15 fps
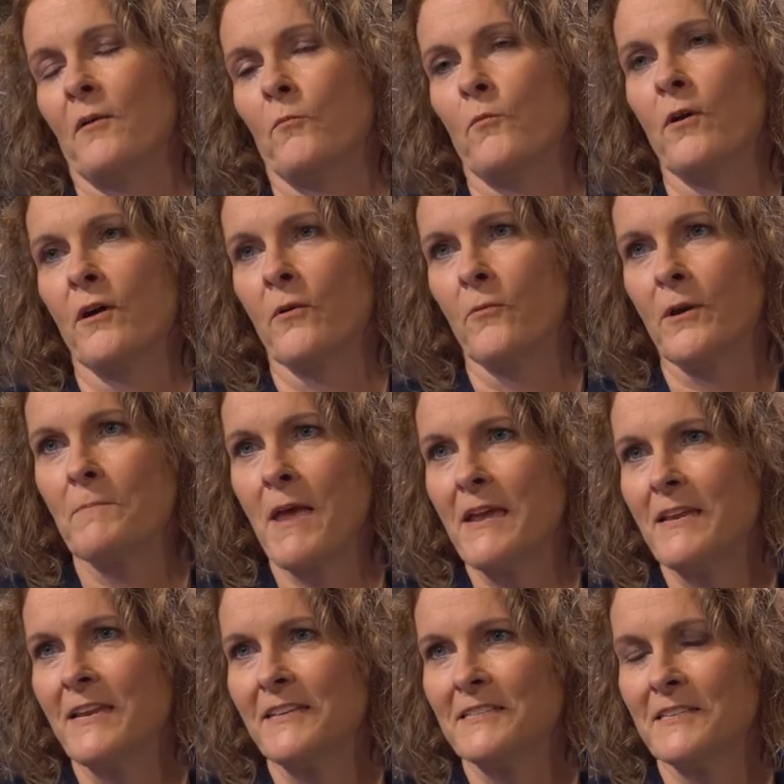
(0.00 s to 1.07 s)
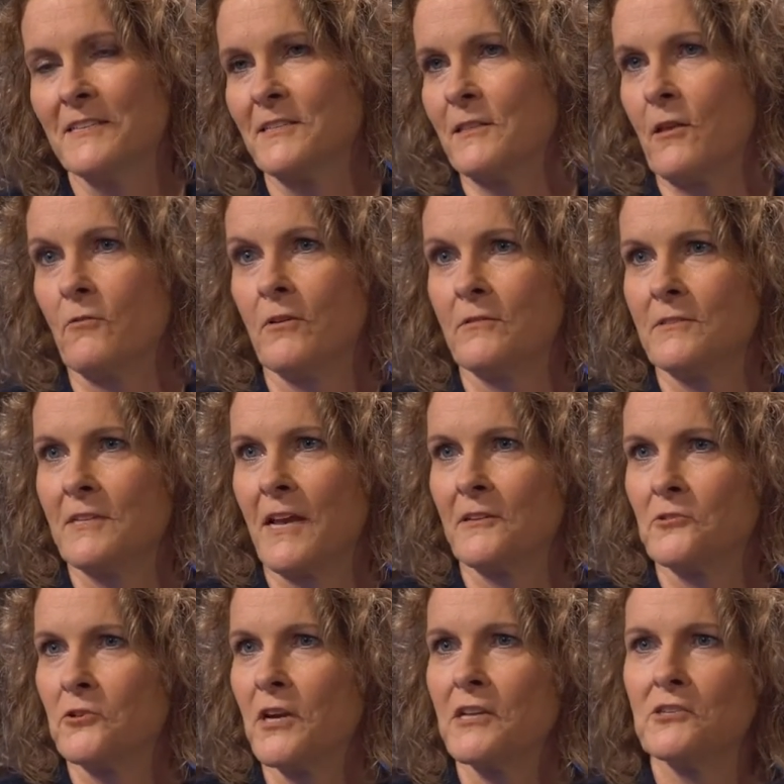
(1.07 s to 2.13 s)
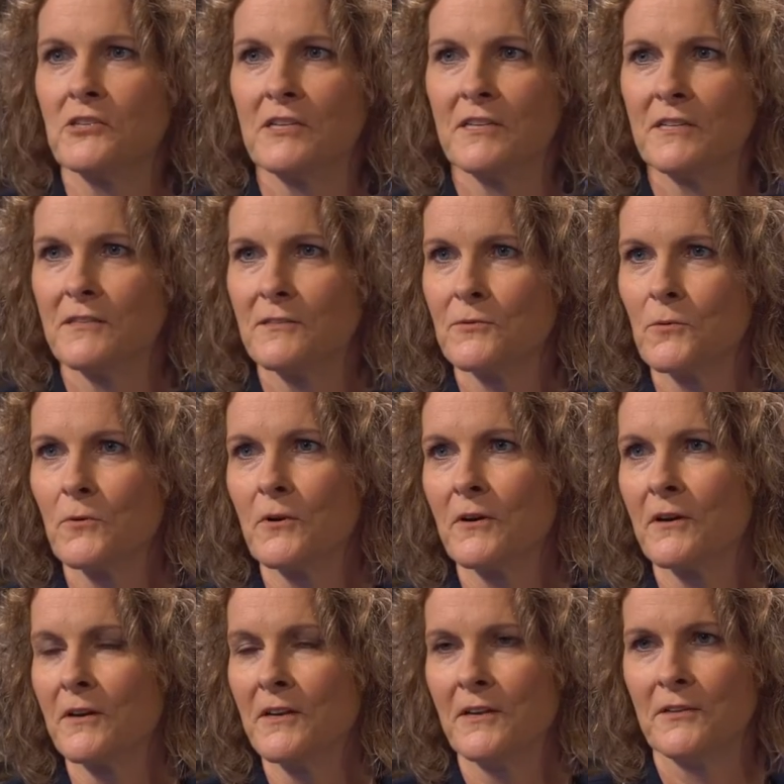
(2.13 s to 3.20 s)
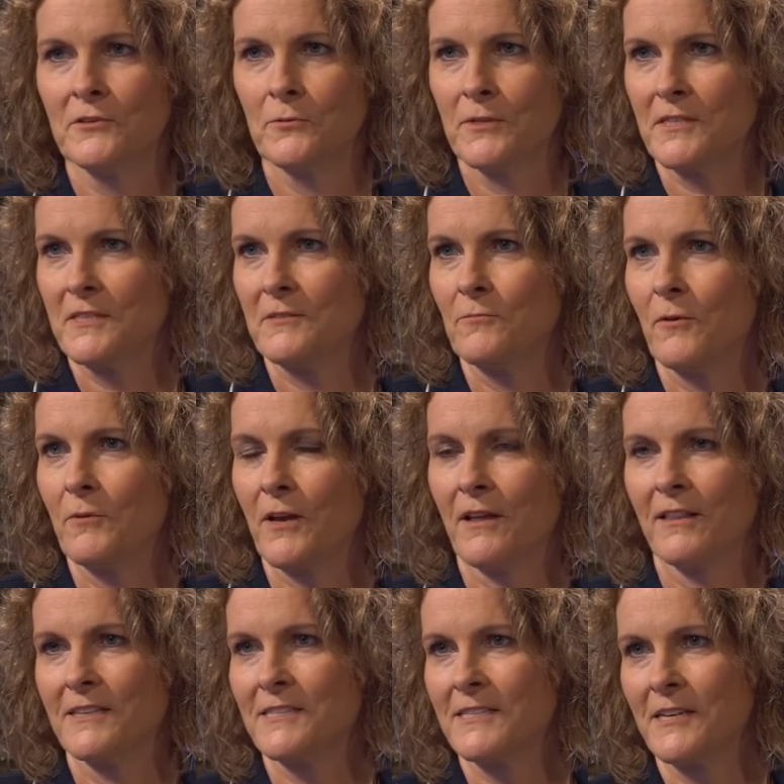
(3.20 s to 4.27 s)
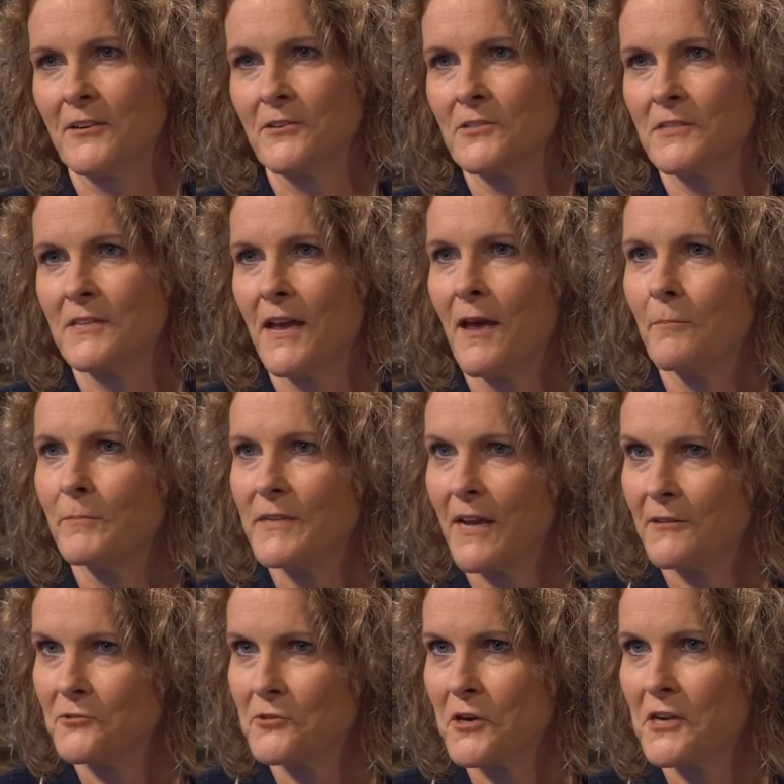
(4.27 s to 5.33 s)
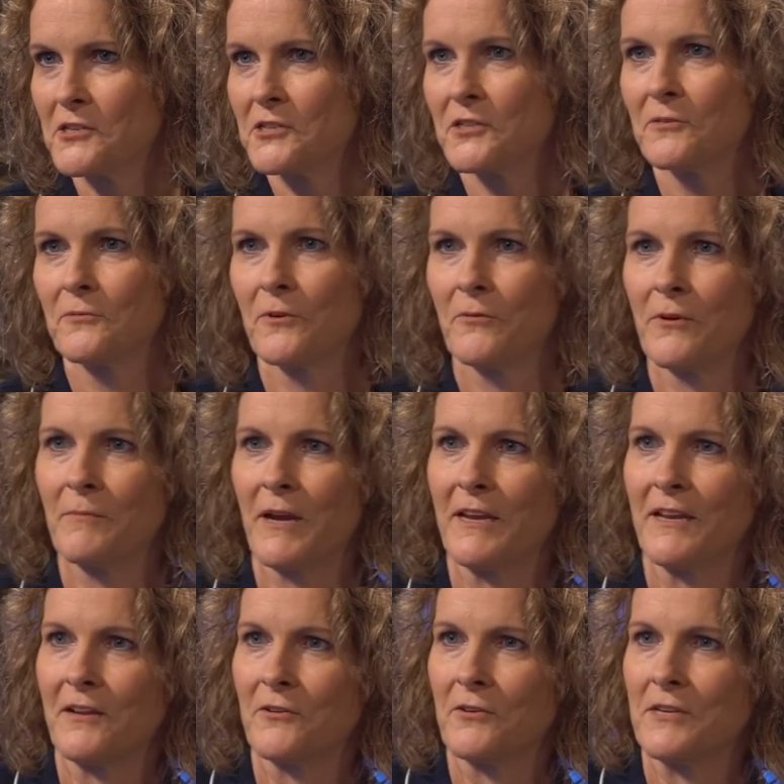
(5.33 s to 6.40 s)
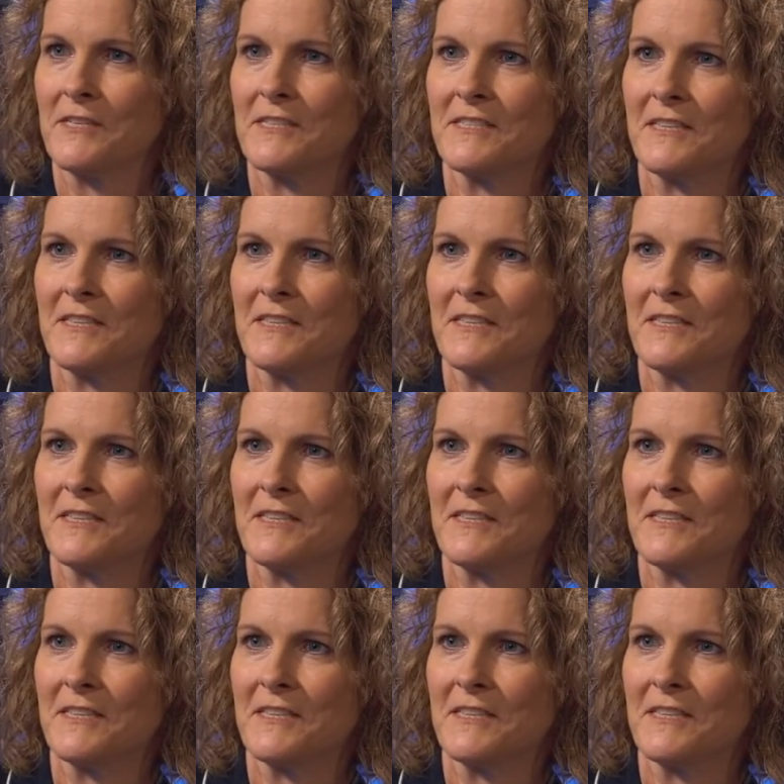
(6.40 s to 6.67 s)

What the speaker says: where we may need to slow those titrations or do what we call a stair-step titration, where we might increase